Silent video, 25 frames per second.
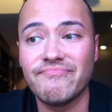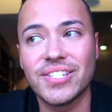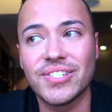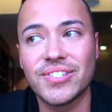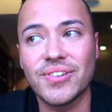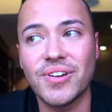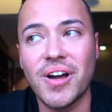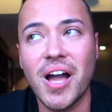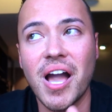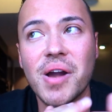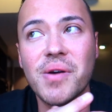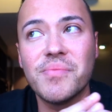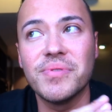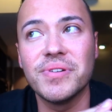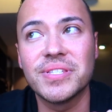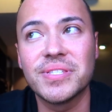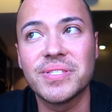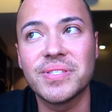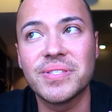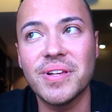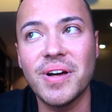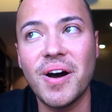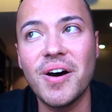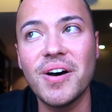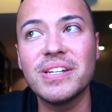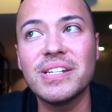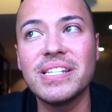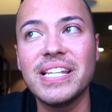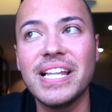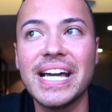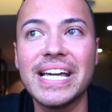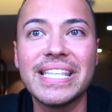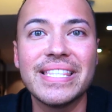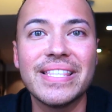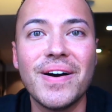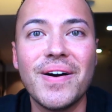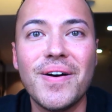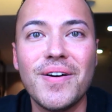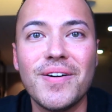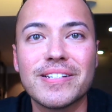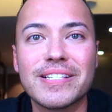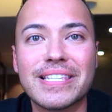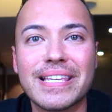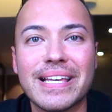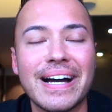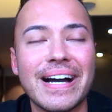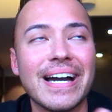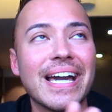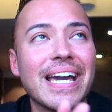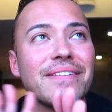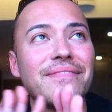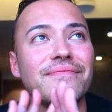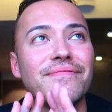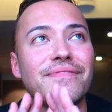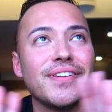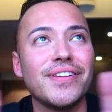So I was online the whole time,